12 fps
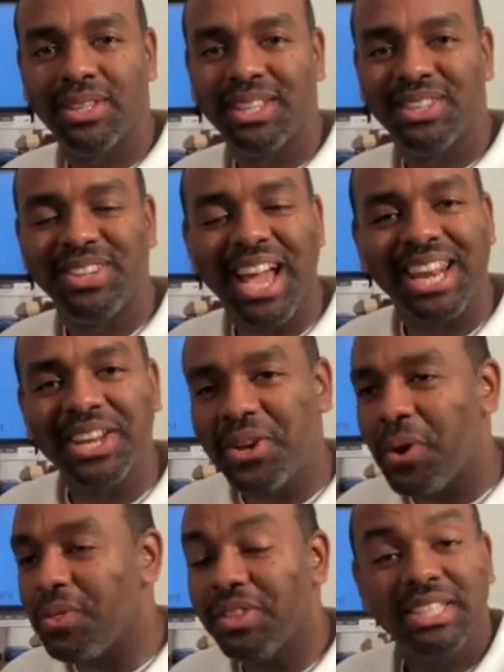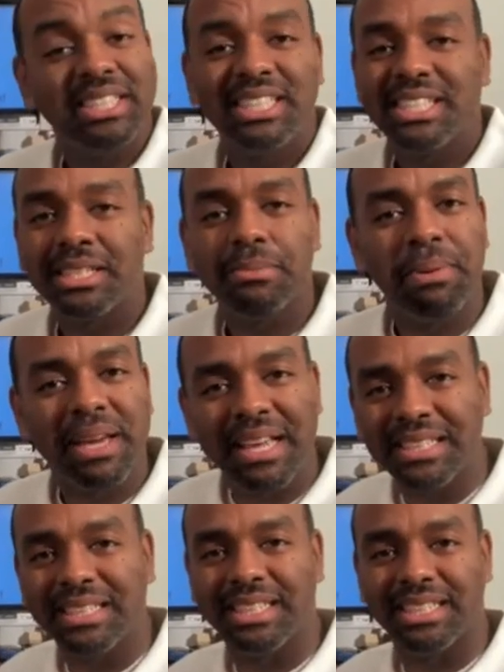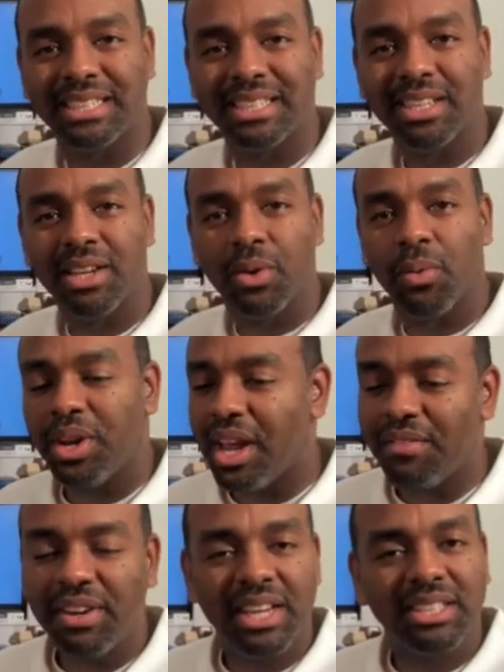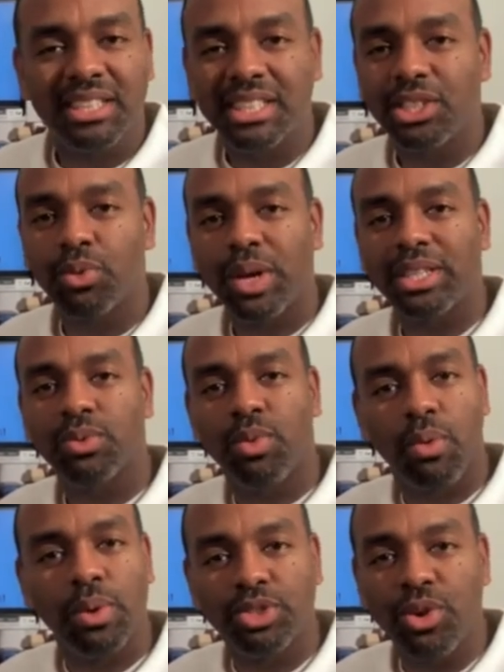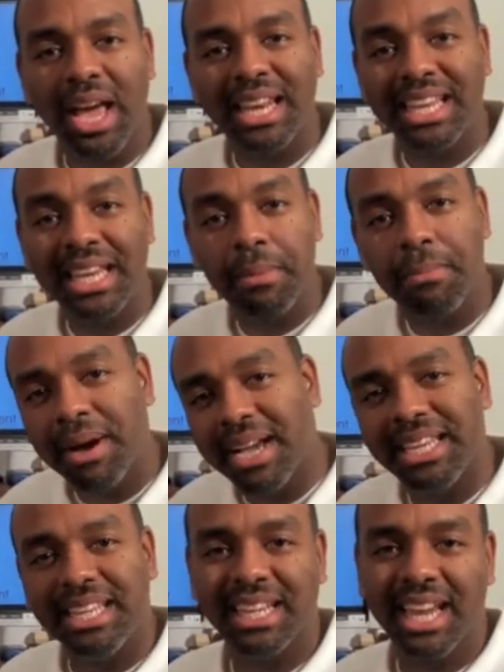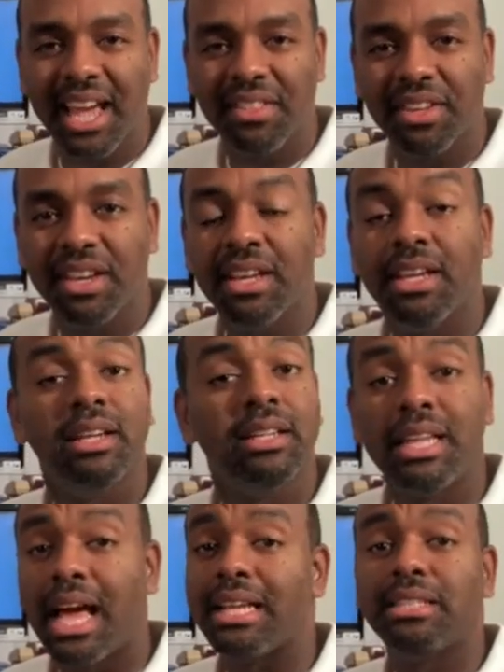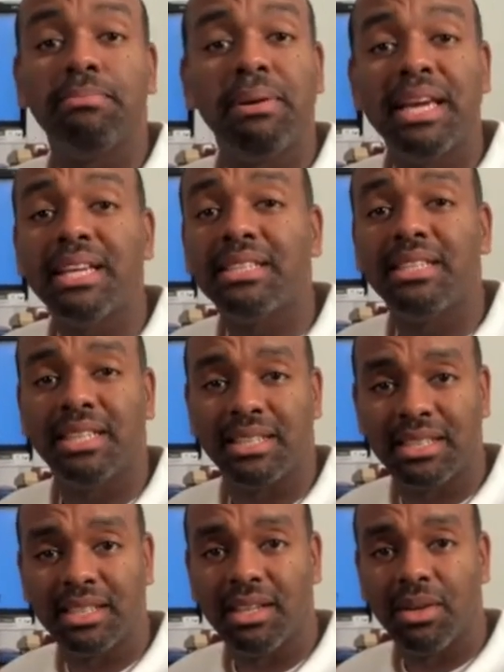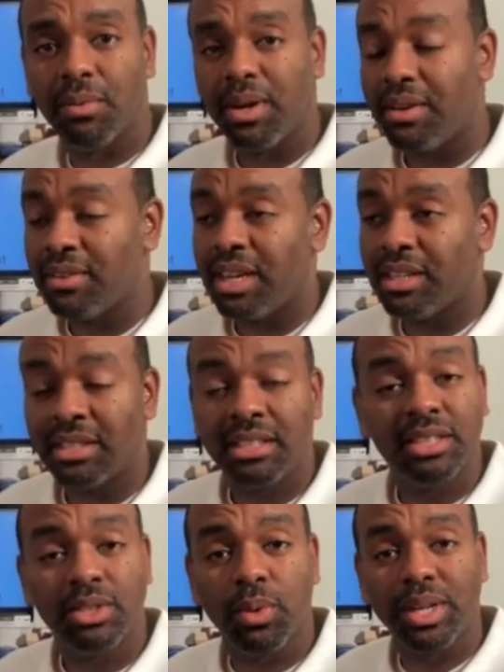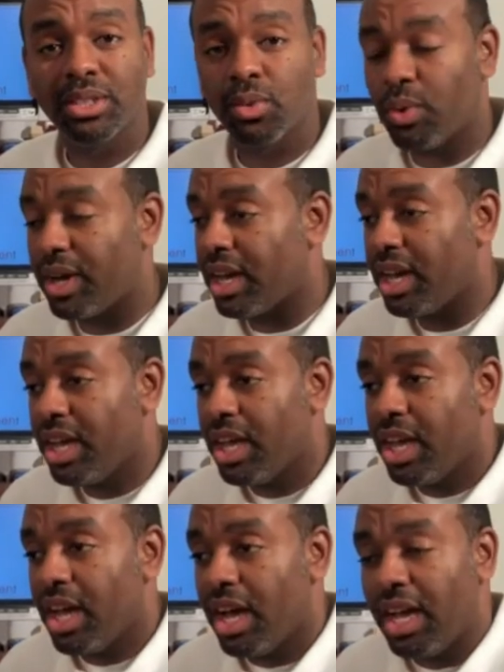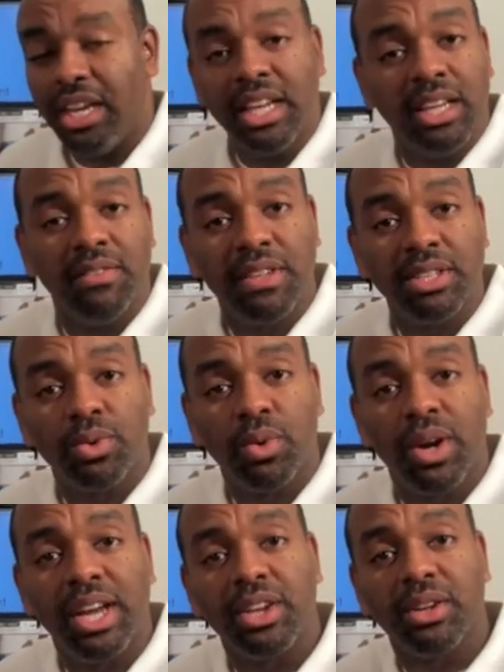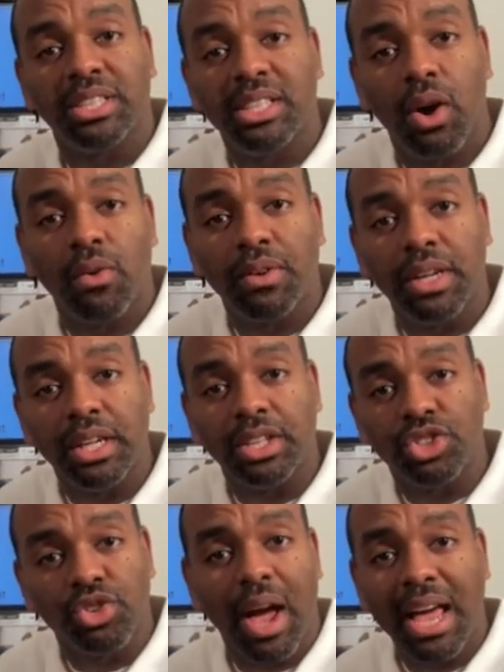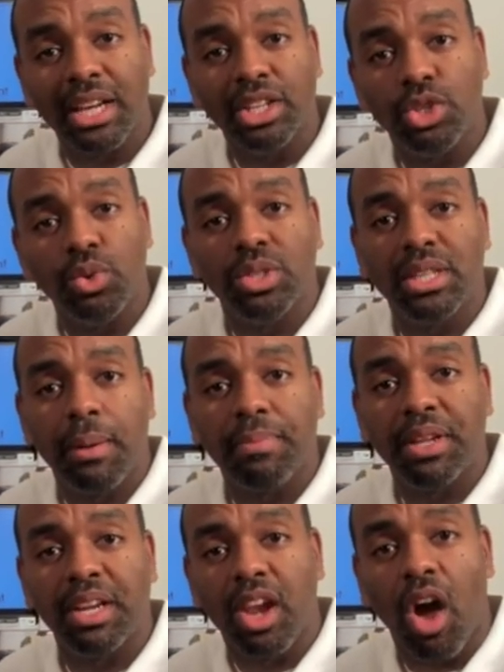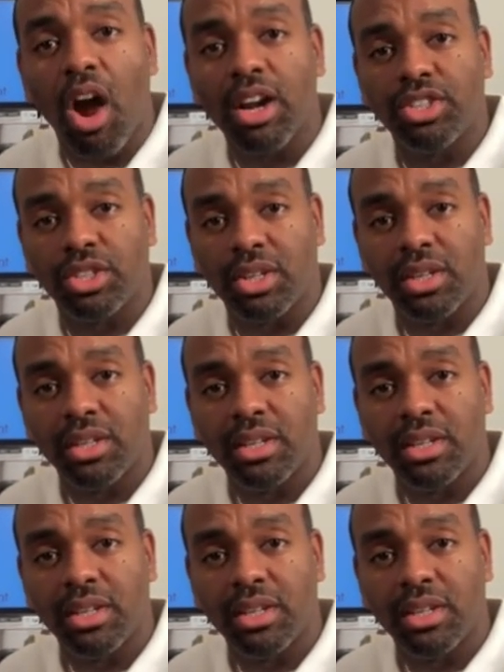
You got to know that this is just business. Whenever there's a situation where we're trying to get money together, that's business. Whenever there's a situation where an individual and yourself is trying to do something larger,